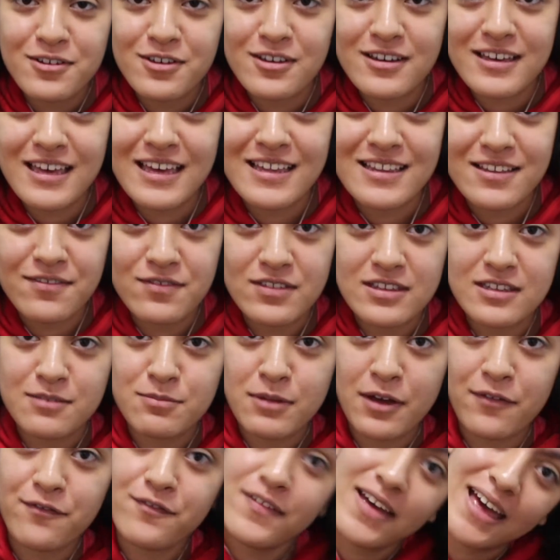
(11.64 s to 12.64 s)
oh you can't even see
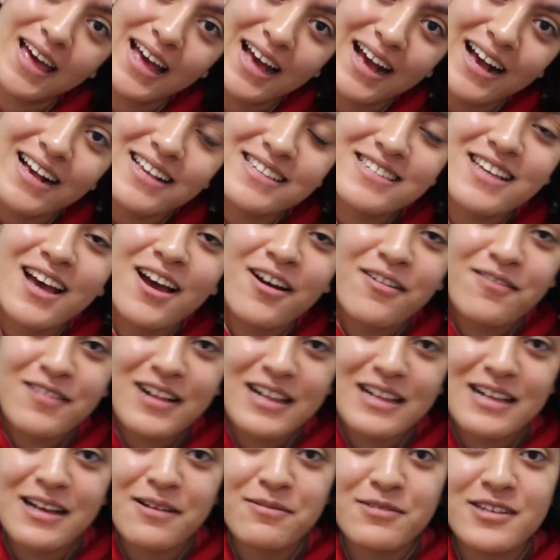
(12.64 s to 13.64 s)
my face,
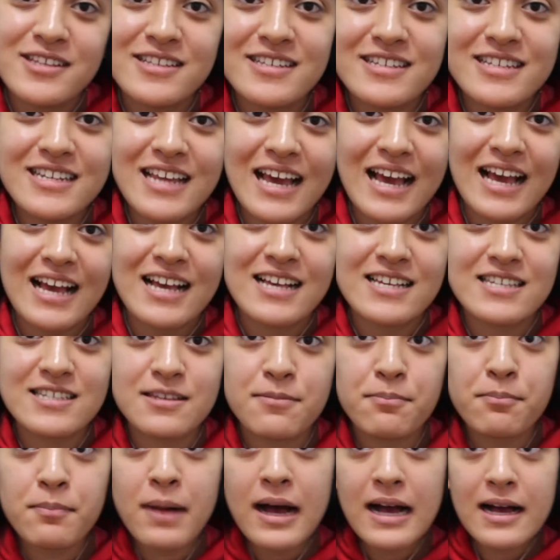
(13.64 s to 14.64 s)
welcome to today's
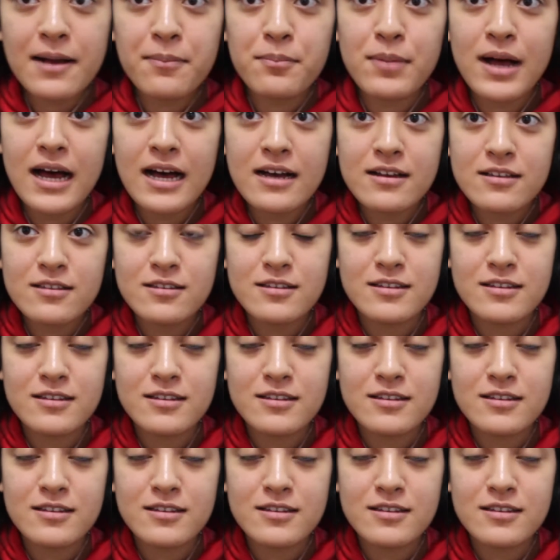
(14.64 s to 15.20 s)
mukbang.